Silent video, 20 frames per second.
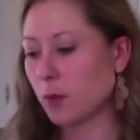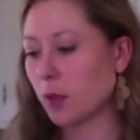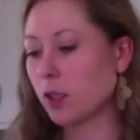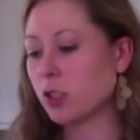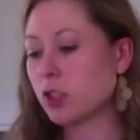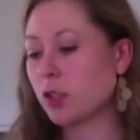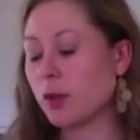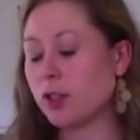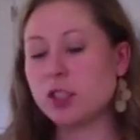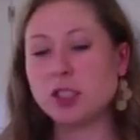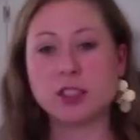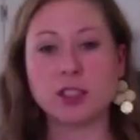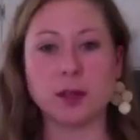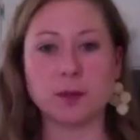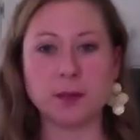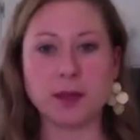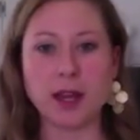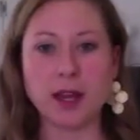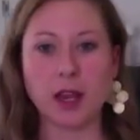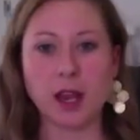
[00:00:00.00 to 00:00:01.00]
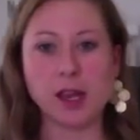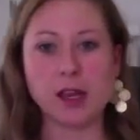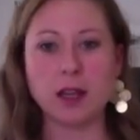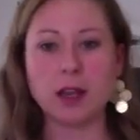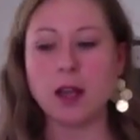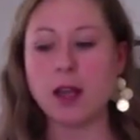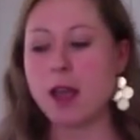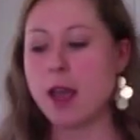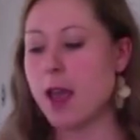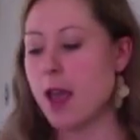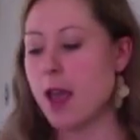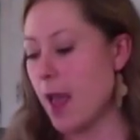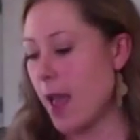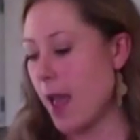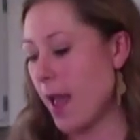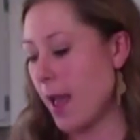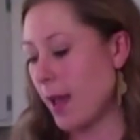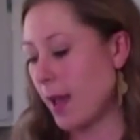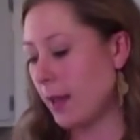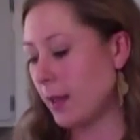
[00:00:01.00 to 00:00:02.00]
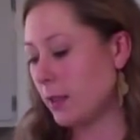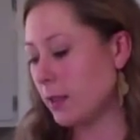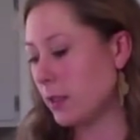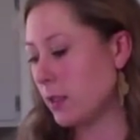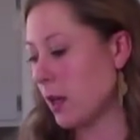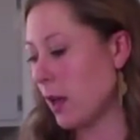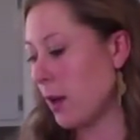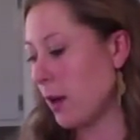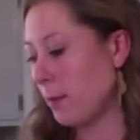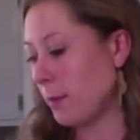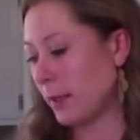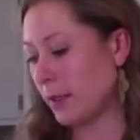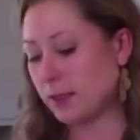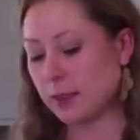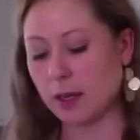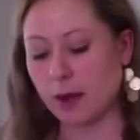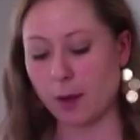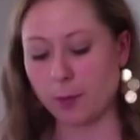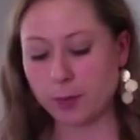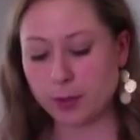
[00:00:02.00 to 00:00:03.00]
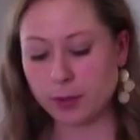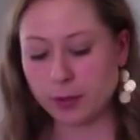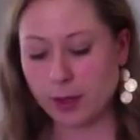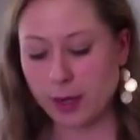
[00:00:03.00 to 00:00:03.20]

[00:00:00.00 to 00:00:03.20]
So I just dumped that in and mixed it up.